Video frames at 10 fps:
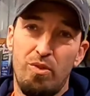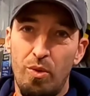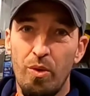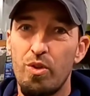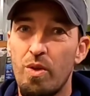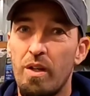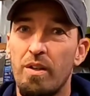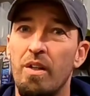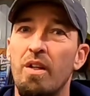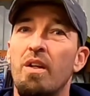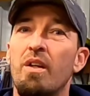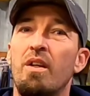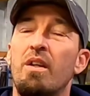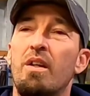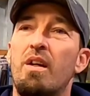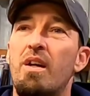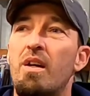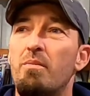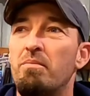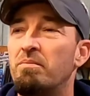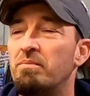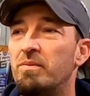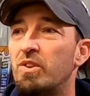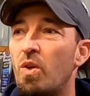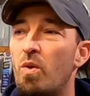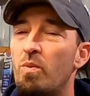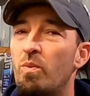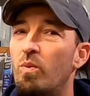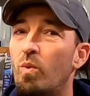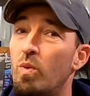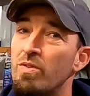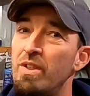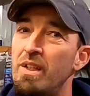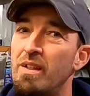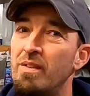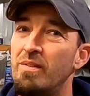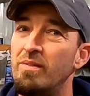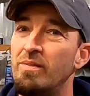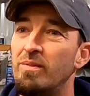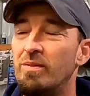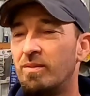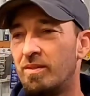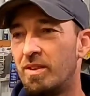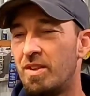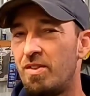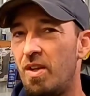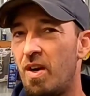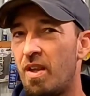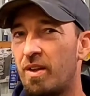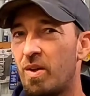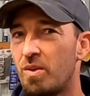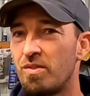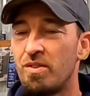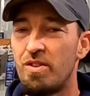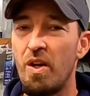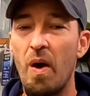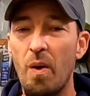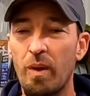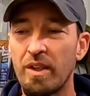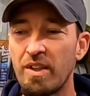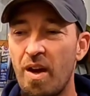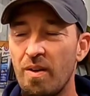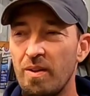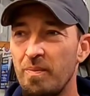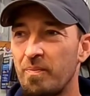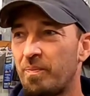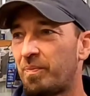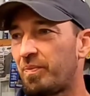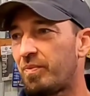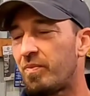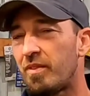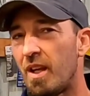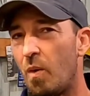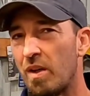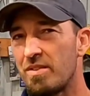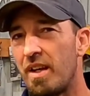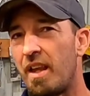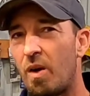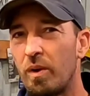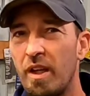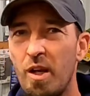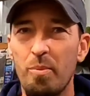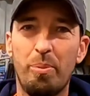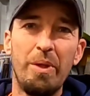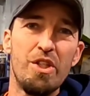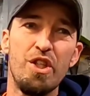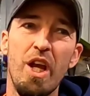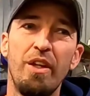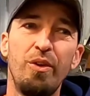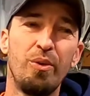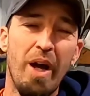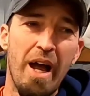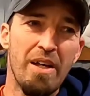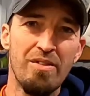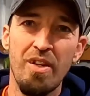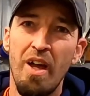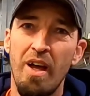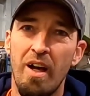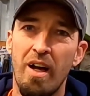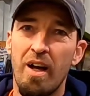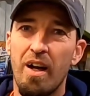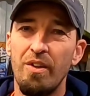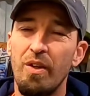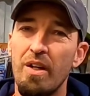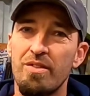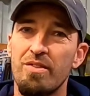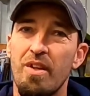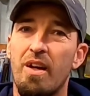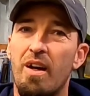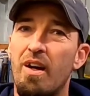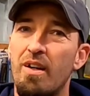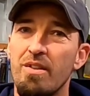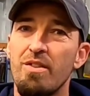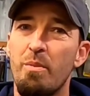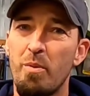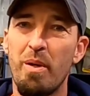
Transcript: to the truck, so we'll see how that goes, see how it works out. I want to say that I really appreciate you guys. You guys are some of the